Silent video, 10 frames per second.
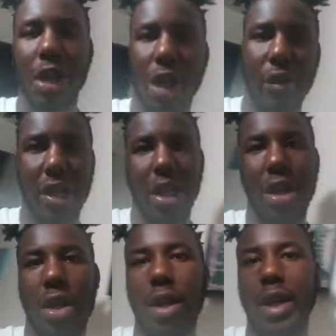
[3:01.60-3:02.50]
y'all. Right now,
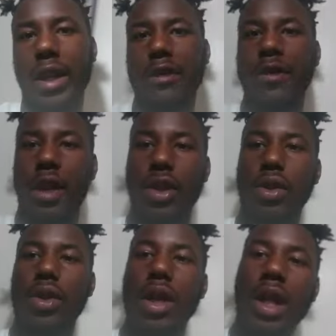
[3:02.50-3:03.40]
y'all. If y'all
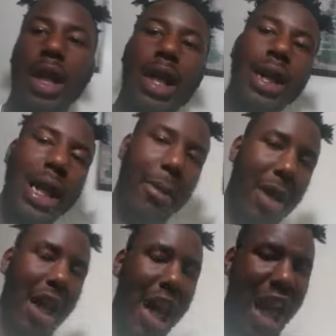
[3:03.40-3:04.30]
new, yeah,
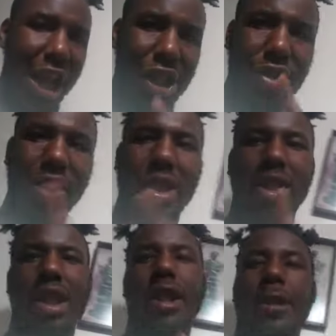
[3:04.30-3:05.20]
man. I, I just want to
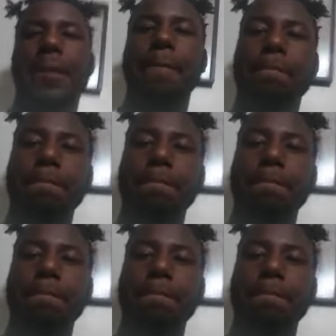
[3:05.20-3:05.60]
say